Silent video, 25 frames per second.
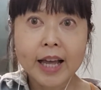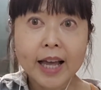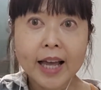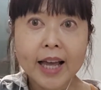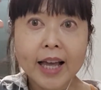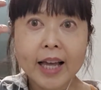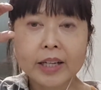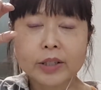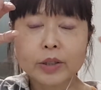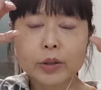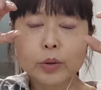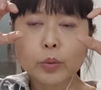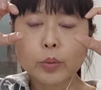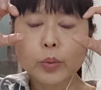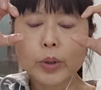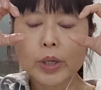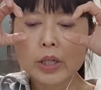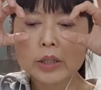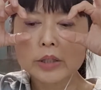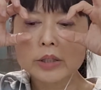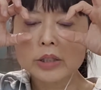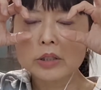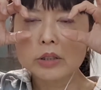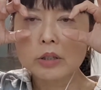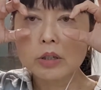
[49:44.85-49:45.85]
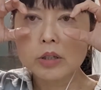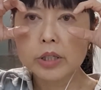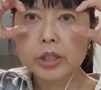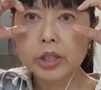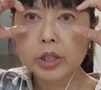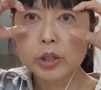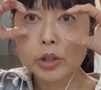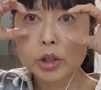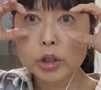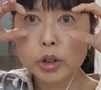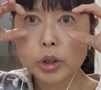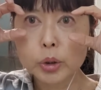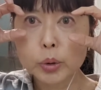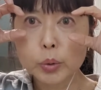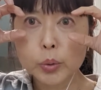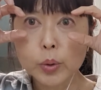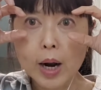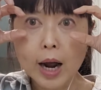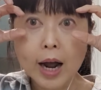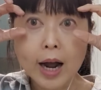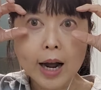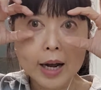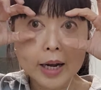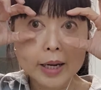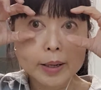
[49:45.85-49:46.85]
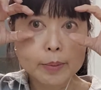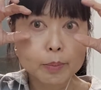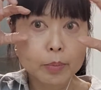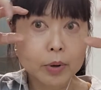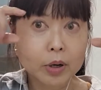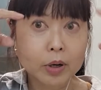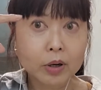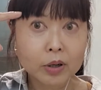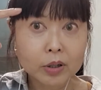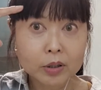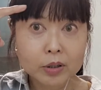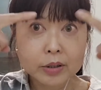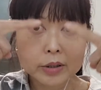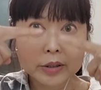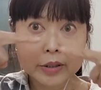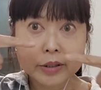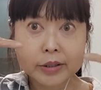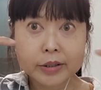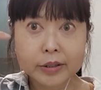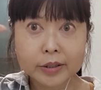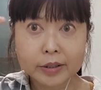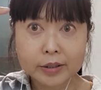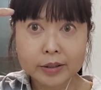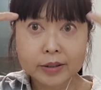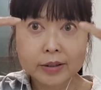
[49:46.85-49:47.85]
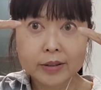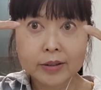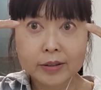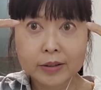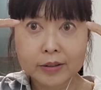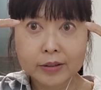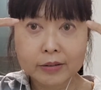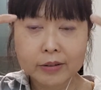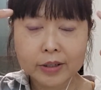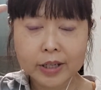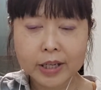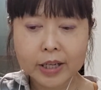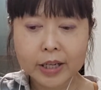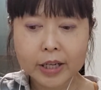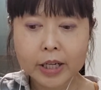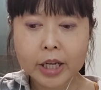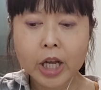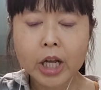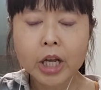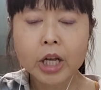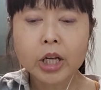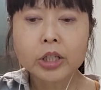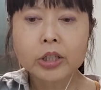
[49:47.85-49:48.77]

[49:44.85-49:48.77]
and we saw your two eyeballs, okay?